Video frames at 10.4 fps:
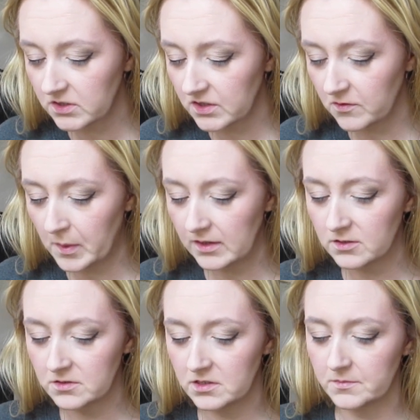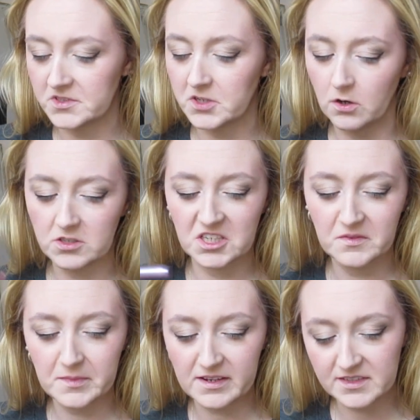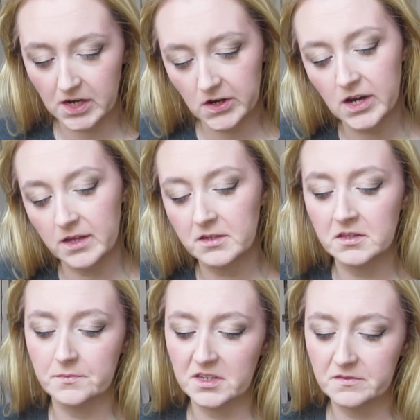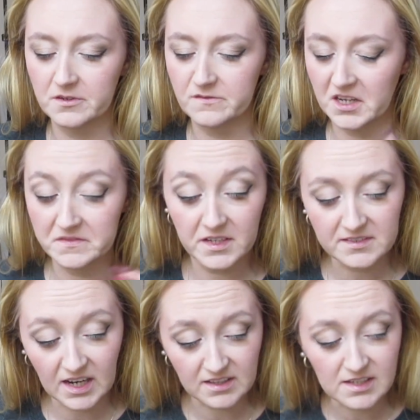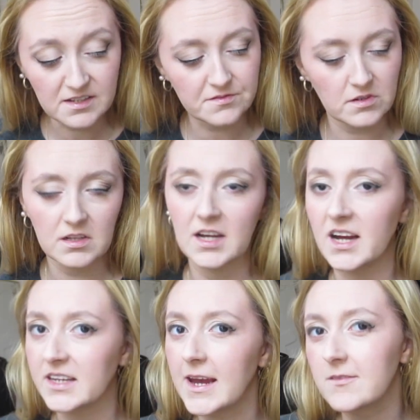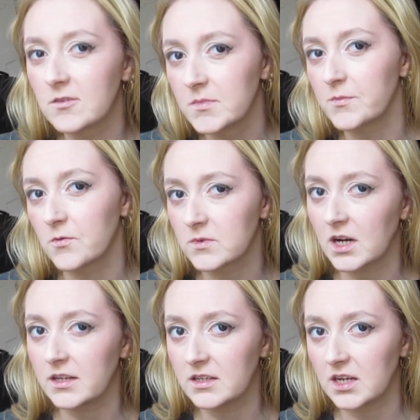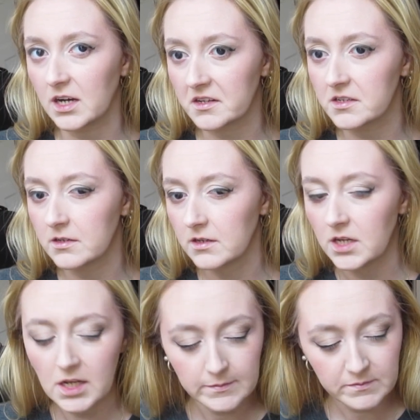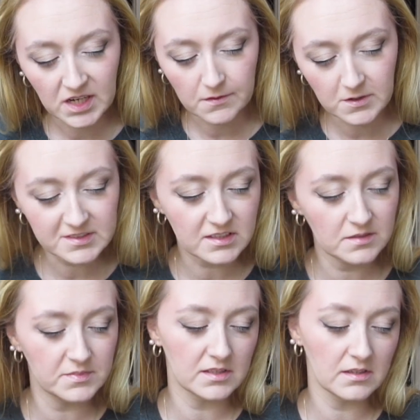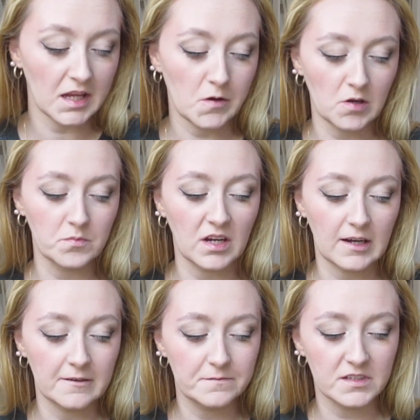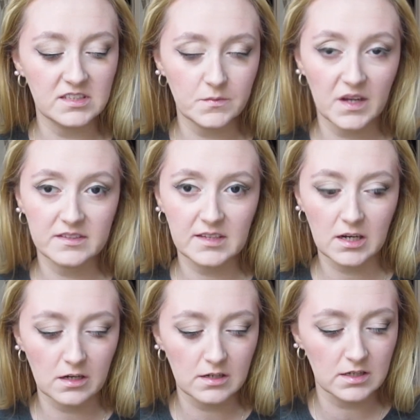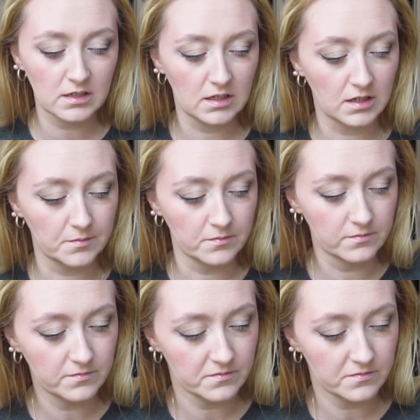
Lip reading: in with my little Tarte tubing mascara and then the Benefit Fan Fest. I like this one. I can't remember where I got it, but I've recently been layering my Fenty mascara. I don't